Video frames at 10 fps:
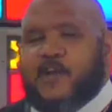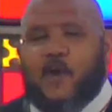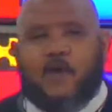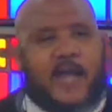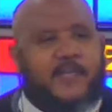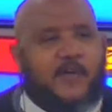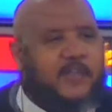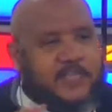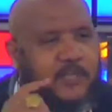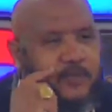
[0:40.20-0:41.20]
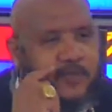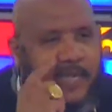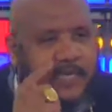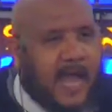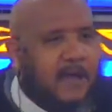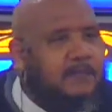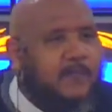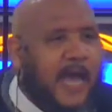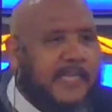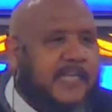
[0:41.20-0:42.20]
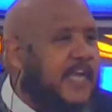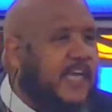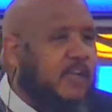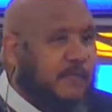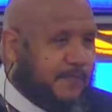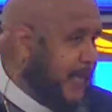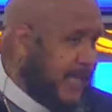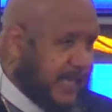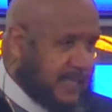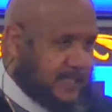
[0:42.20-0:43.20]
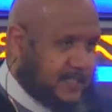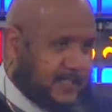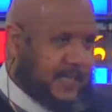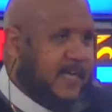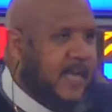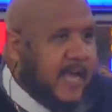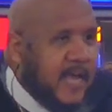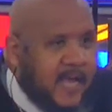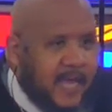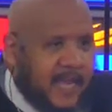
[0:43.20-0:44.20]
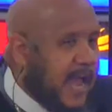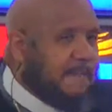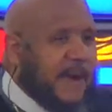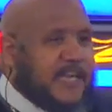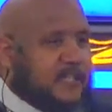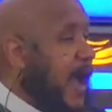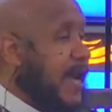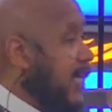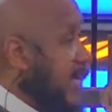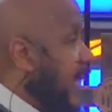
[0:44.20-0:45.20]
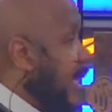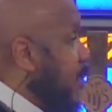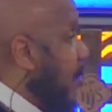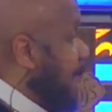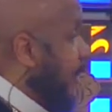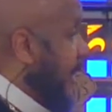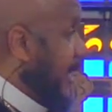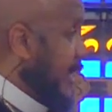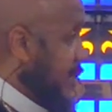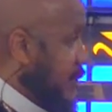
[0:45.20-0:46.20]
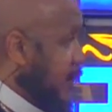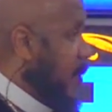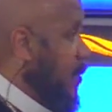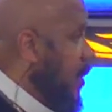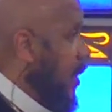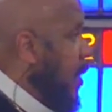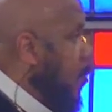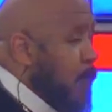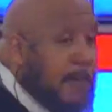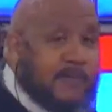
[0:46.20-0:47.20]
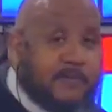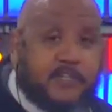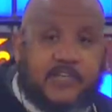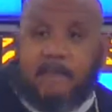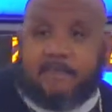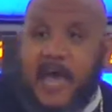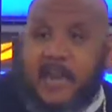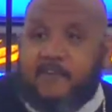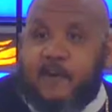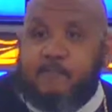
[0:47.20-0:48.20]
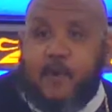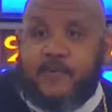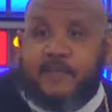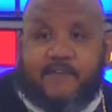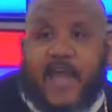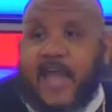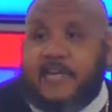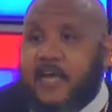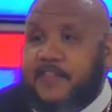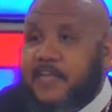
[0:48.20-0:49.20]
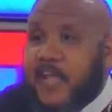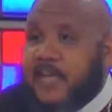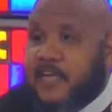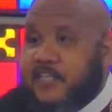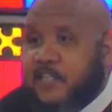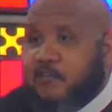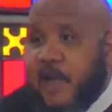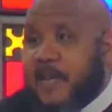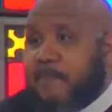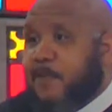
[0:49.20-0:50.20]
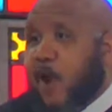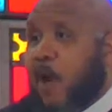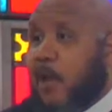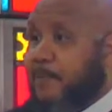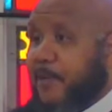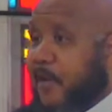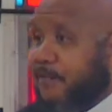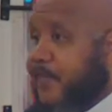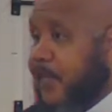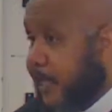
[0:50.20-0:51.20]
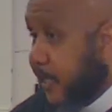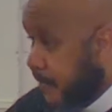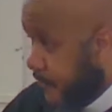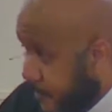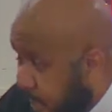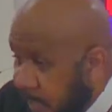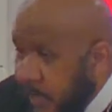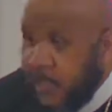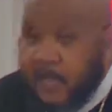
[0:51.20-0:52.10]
I know, there's a new thing now. You got to get in your feelings. And everybody trying to get in your feelings, you know. Woman jumped out of a moving van the other day because she's trying to be all up in her feelings.